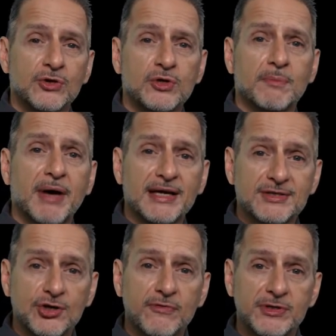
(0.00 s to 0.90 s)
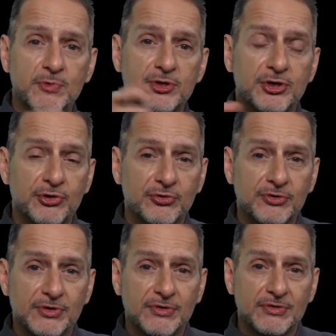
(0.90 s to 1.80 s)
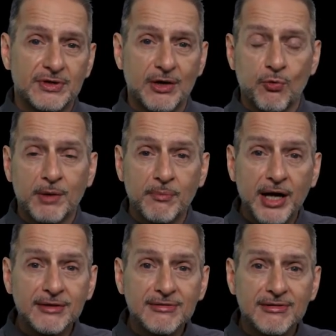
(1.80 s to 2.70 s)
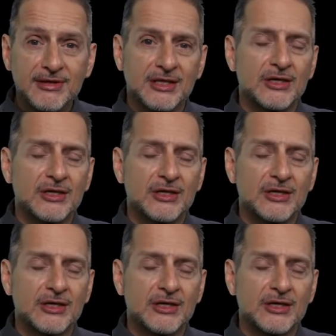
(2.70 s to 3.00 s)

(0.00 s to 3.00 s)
You can buy a service where you can get one month